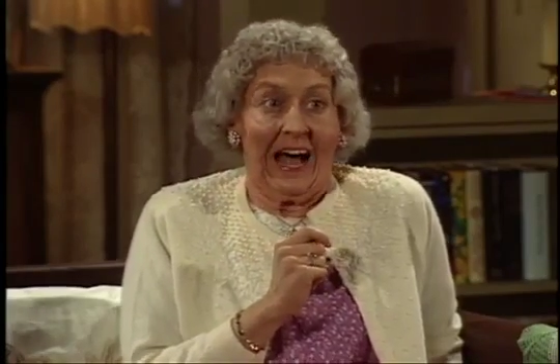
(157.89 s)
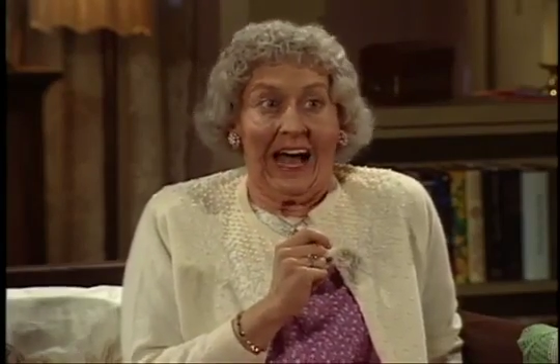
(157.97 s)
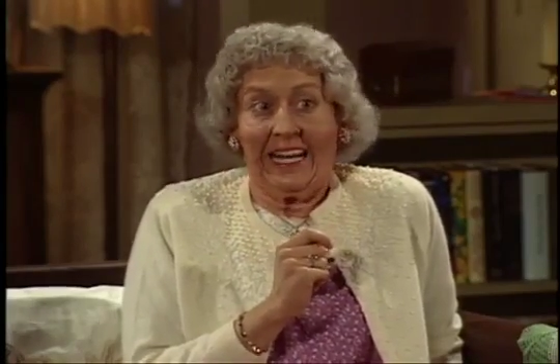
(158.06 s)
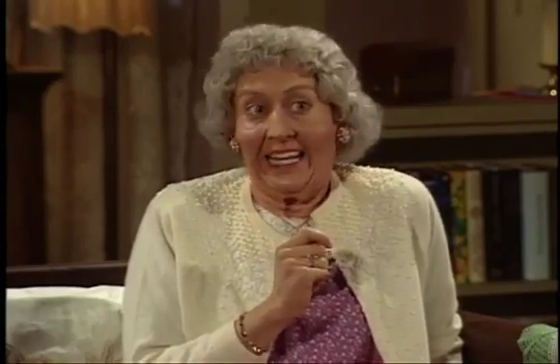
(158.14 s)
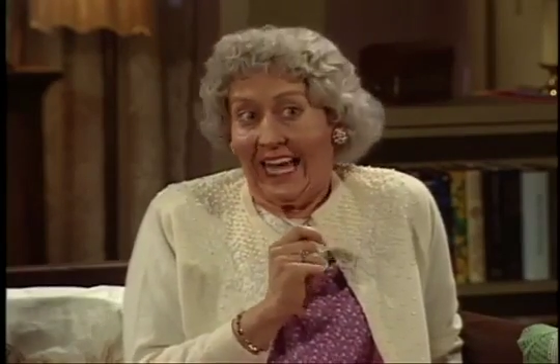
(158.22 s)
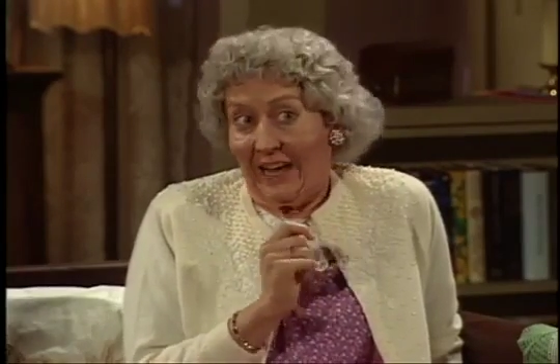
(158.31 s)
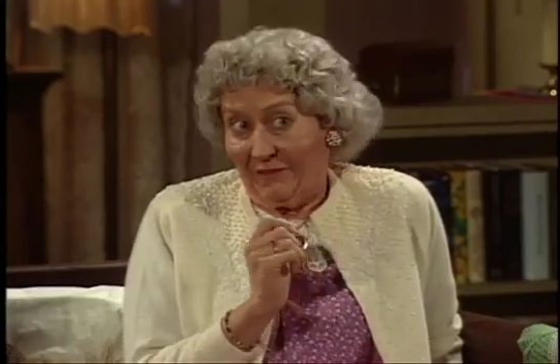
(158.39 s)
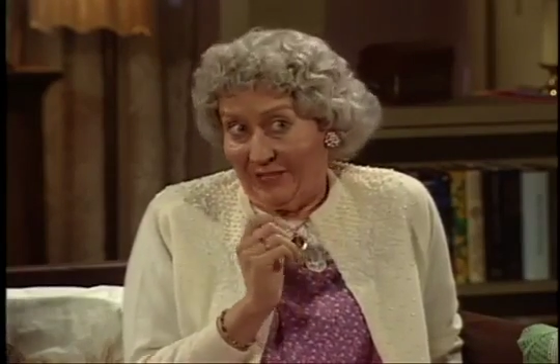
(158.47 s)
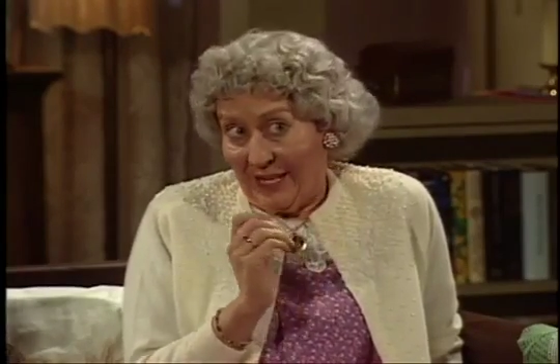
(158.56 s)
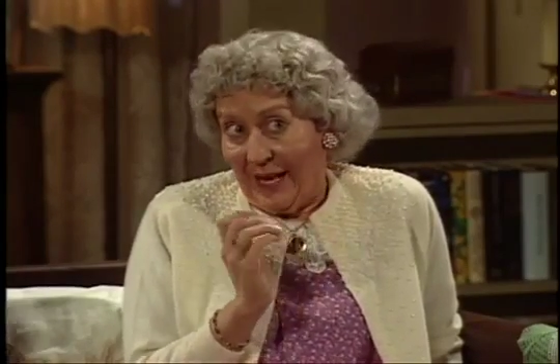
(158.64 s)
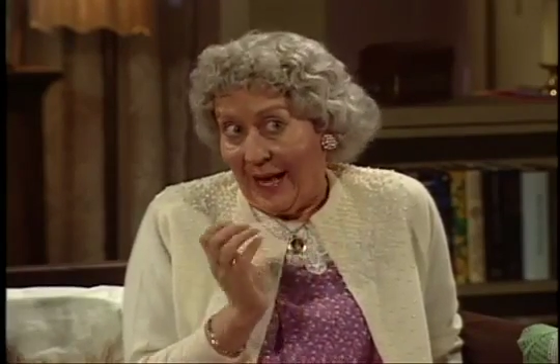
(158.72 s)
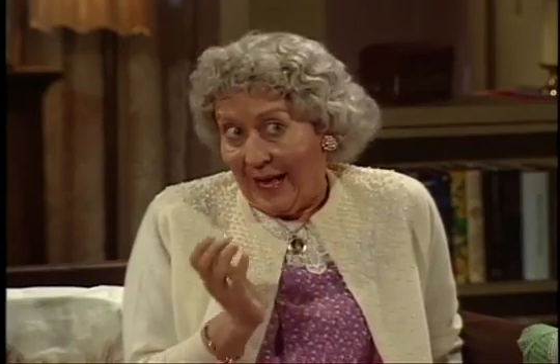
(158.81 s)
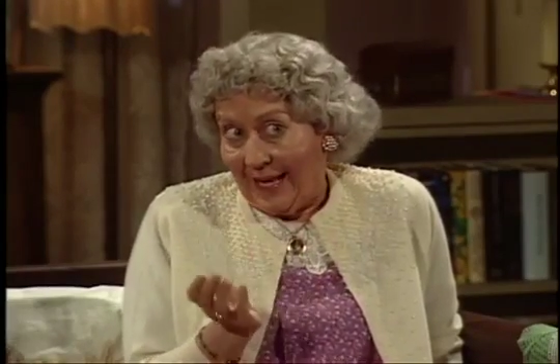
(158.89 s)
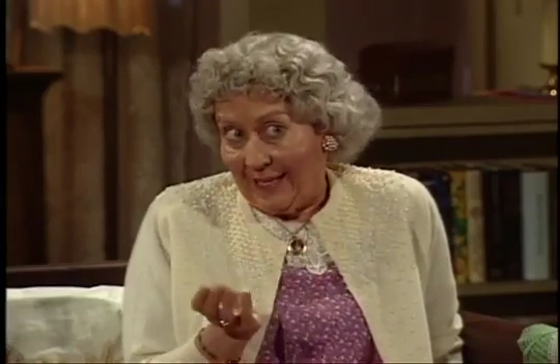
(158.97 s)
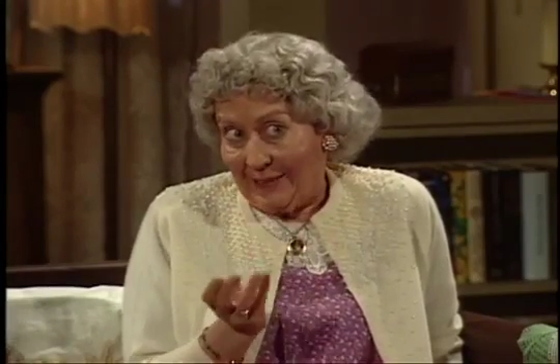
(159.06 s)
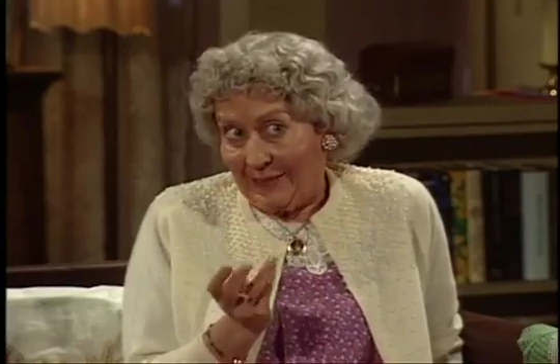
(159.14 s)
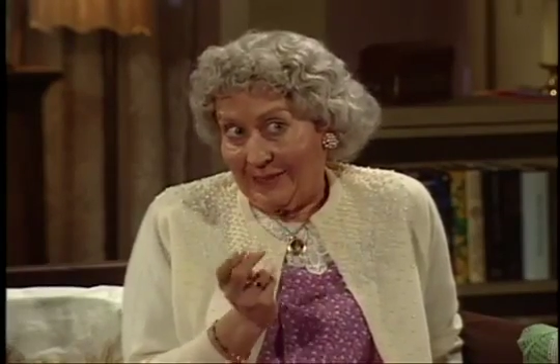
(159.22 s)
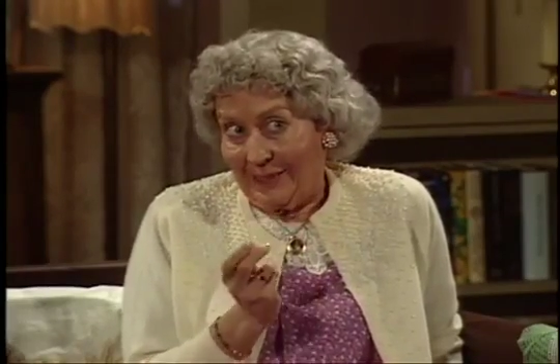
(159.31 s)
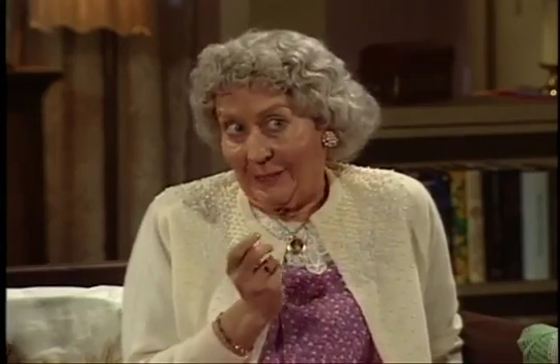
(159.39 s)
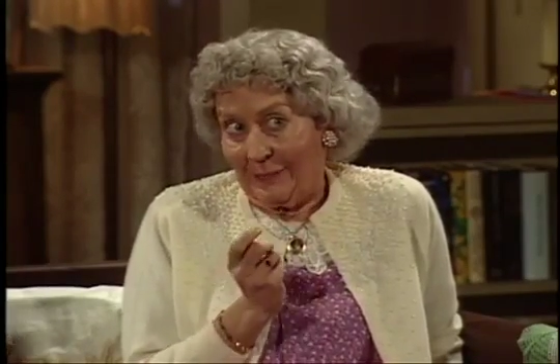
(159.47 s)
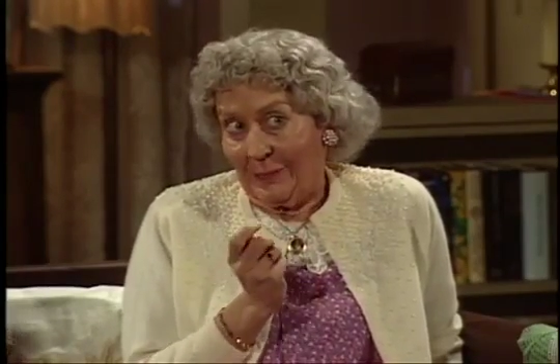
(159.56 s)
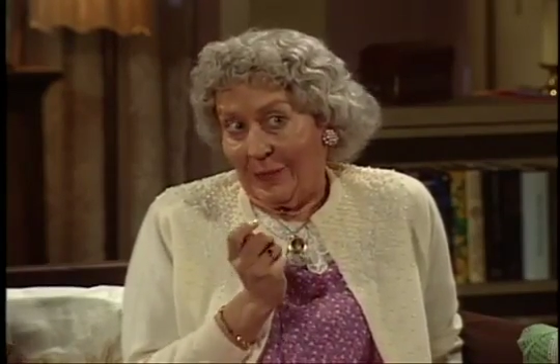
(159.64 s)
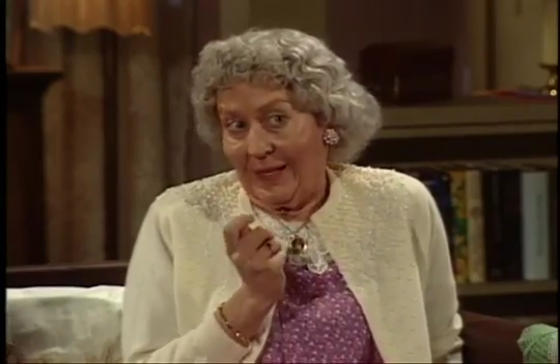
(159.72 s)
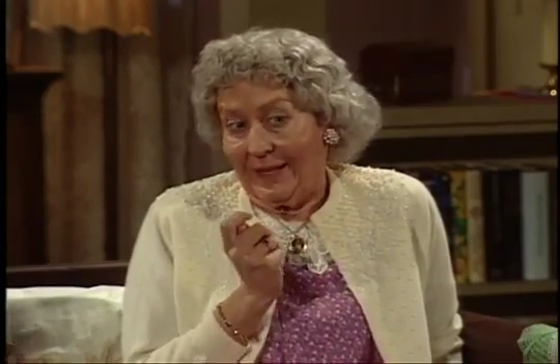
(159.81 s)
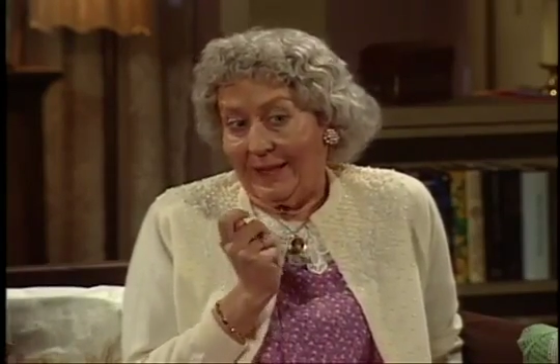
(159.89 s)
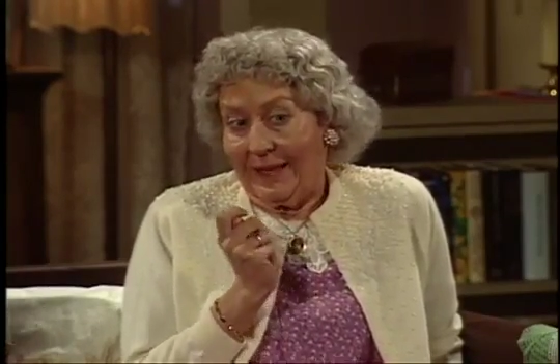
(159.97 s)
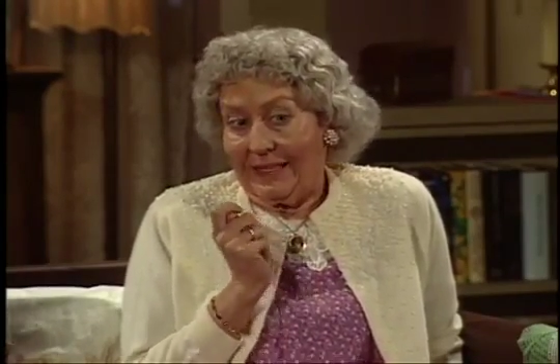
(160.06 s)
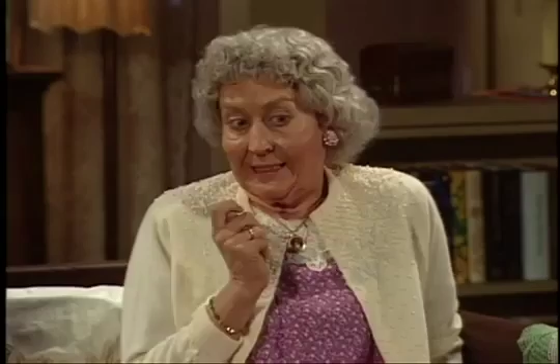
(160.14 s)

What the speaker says: I'd have to hire someone,